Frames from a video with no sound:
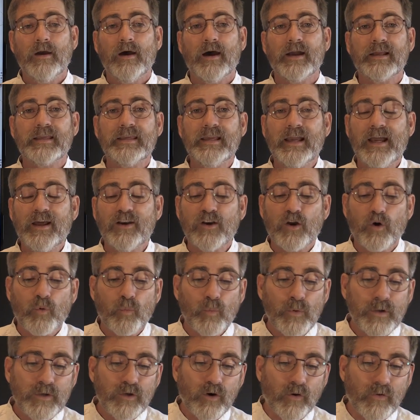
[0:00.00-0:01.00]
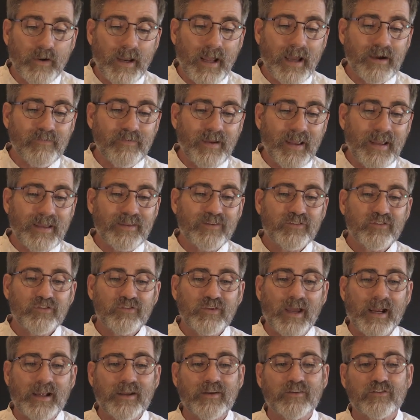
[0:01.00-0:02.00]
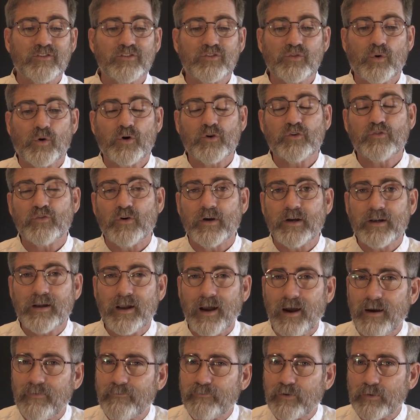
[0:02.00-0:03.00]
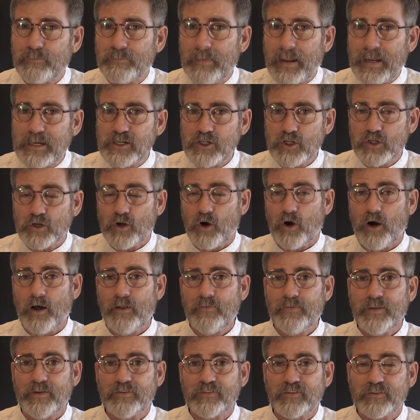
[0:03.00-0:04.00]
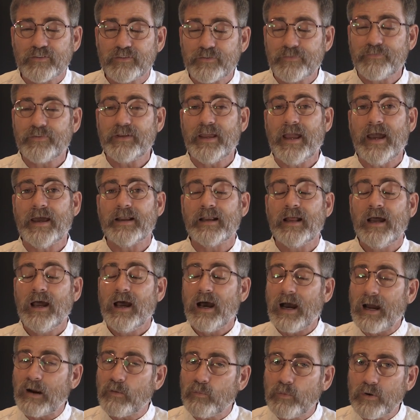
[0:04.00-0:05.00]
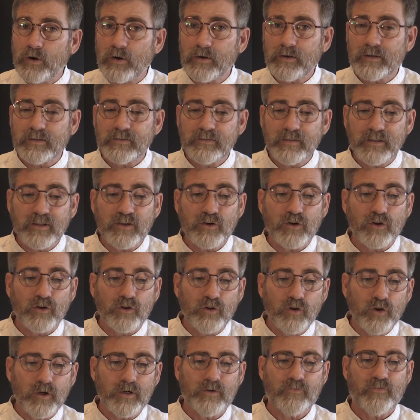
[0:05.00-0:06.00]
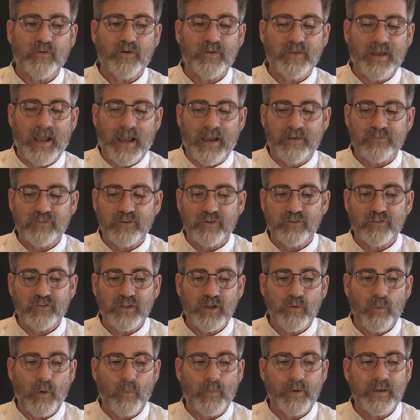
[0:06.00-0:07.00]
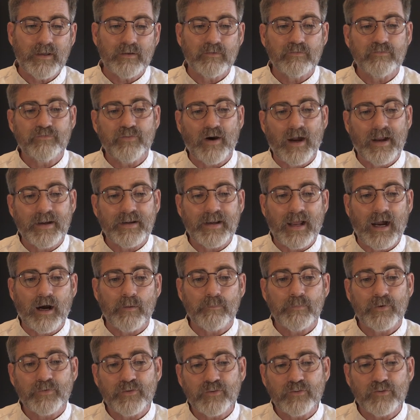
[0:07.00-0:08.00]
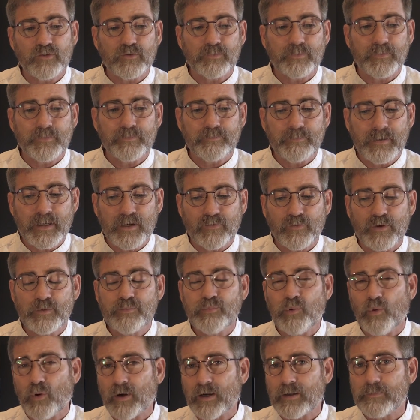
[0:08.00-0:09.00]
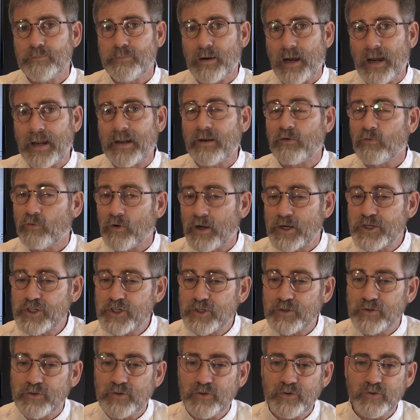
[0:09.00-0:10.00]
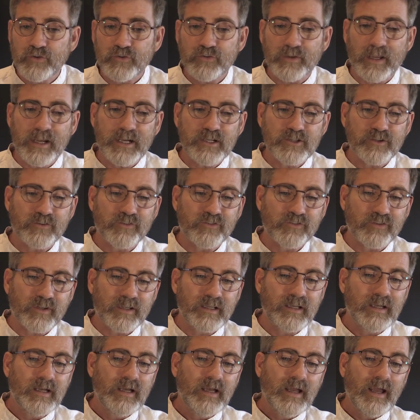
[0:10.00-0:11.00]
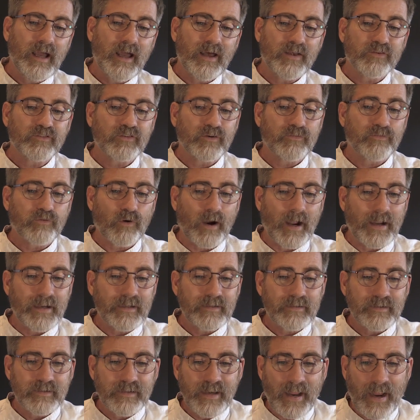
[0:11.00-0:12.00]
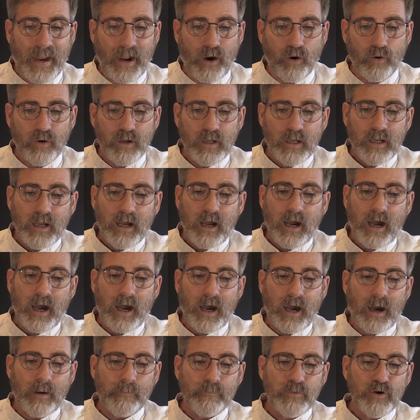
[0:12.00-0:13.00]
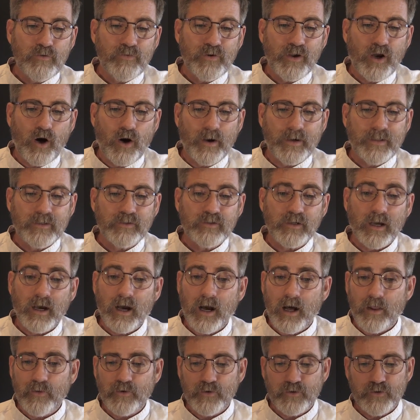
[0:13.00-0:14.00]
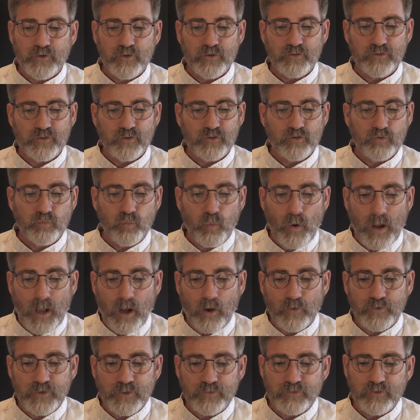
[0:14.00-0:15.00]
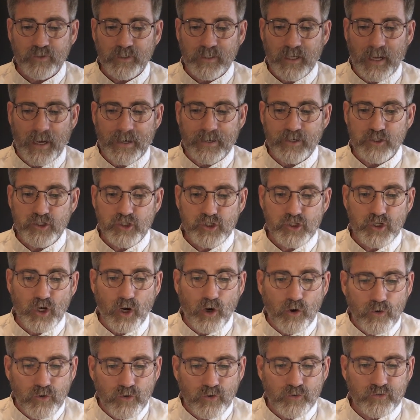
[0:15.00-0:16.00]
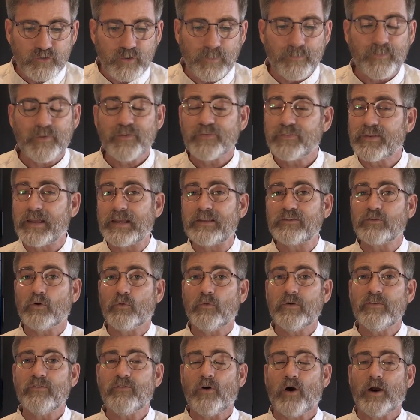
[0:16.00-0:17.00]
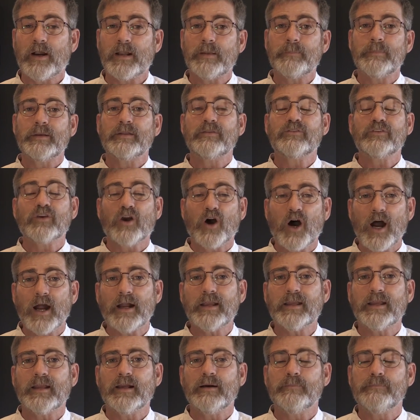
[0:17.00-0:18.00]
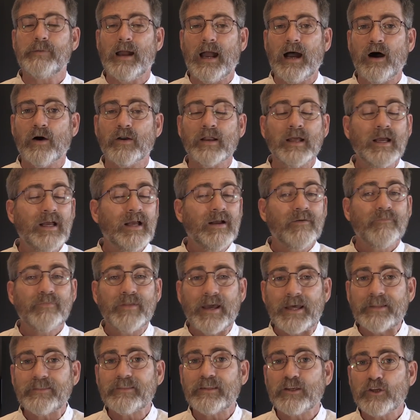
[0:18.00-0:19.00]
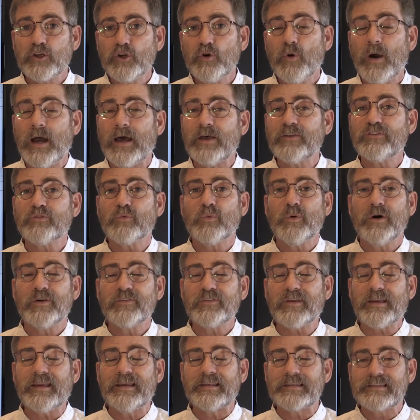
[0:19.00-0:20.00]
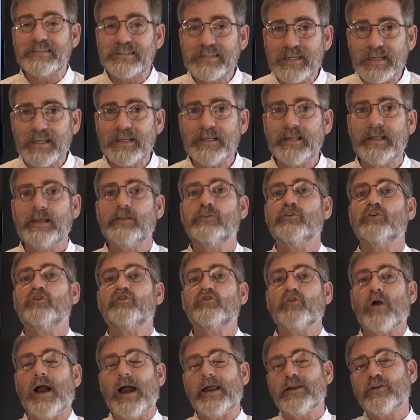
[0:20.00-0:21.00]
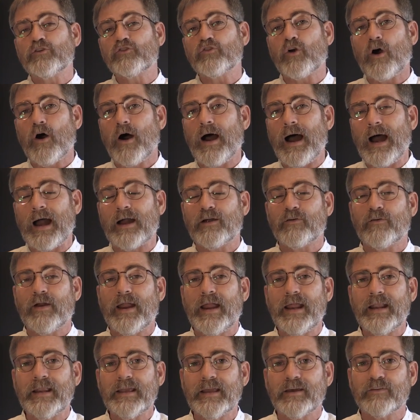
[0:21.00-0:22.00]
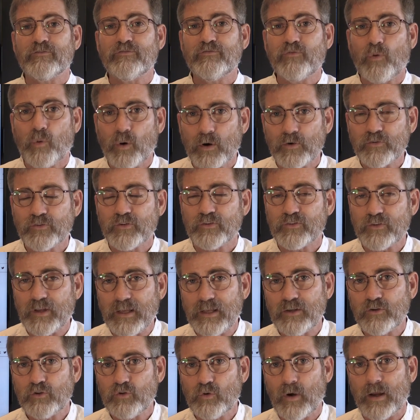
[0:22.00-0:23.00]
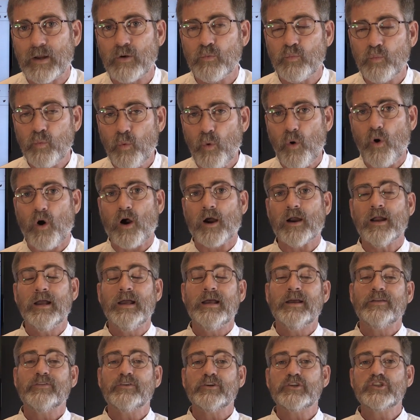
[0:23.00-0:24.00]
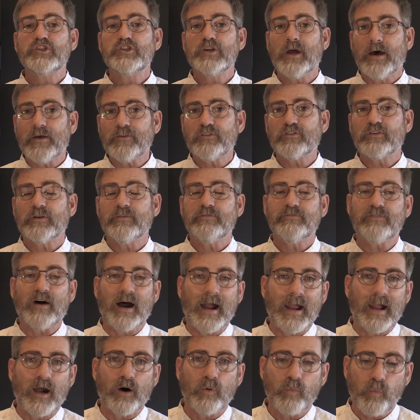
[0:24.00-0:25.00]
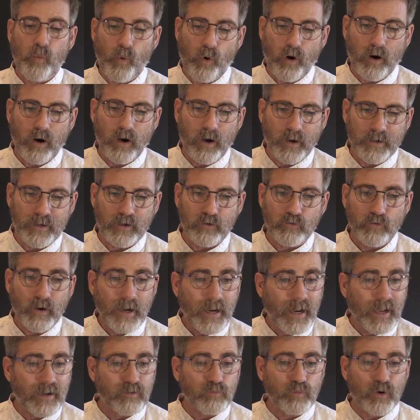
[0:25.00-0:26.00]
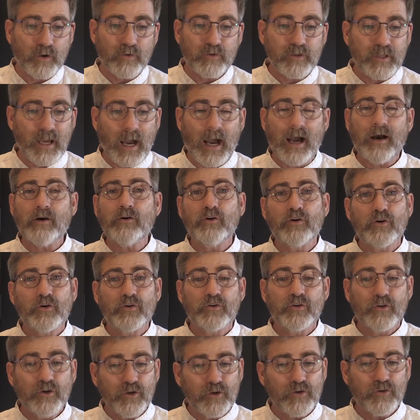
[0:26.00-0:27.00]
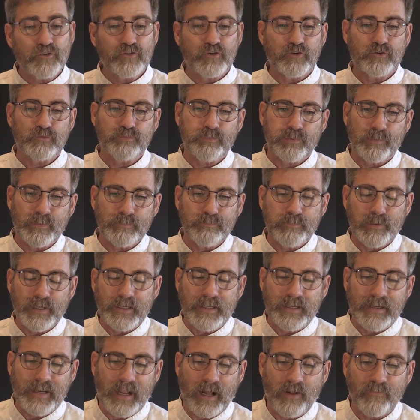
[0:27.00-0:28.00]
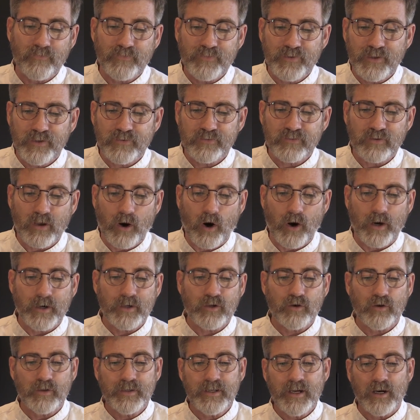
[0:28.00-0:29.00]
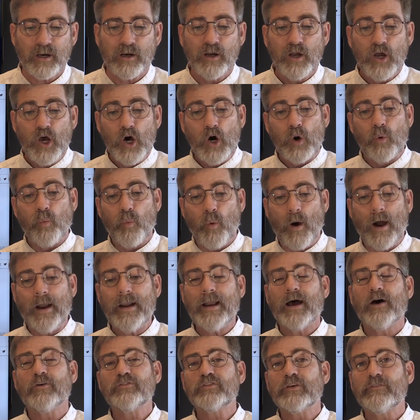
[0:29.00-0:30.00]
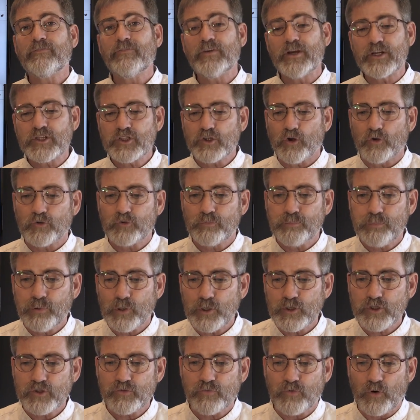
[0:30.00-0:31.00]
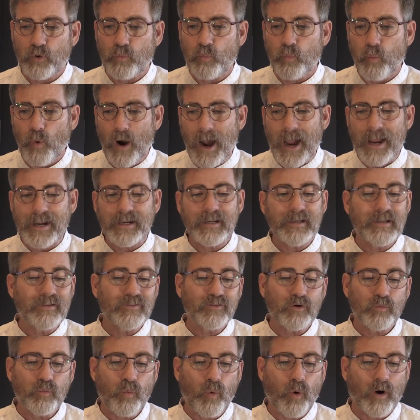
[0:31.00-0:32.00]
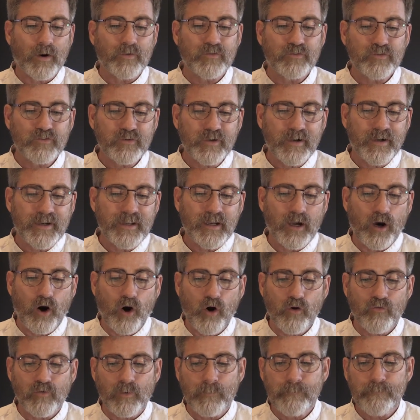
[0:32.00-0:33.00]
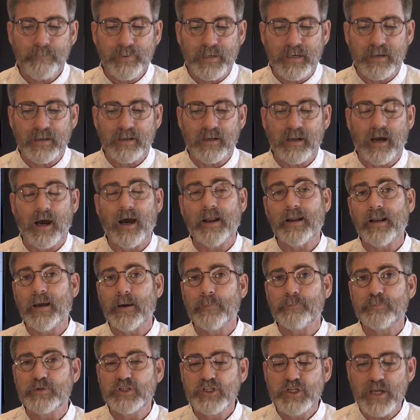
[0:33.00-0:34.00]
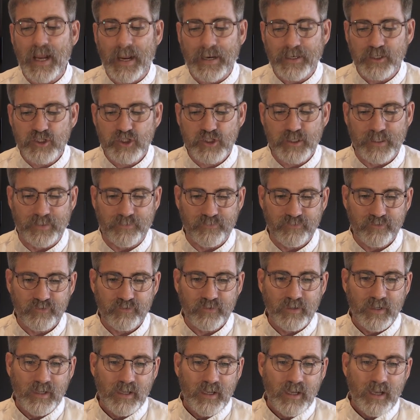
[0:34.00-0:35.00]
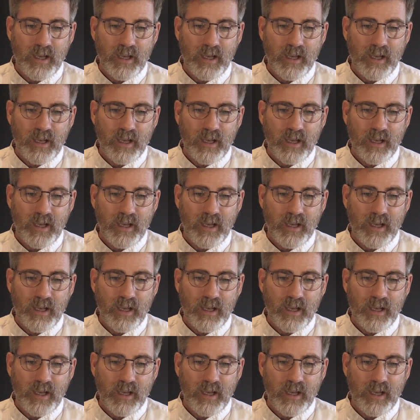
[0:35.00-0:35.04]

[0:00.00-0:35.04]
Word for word: Again, we don't have a second source for confirmation on this as of yet. I will continue to look for that to see what we can find out, but this is being reported by Russian news agency as of right now. Uh, moving on into other news as well, just to kind of show you some of the things that we've already been talking about, that the U S was intending to try to draw Iranian forces into a war to justify a war on Iran. Well, Yahoo News is bringing out this article here. White House officials push for widening the war in Syria over Pentagon objections.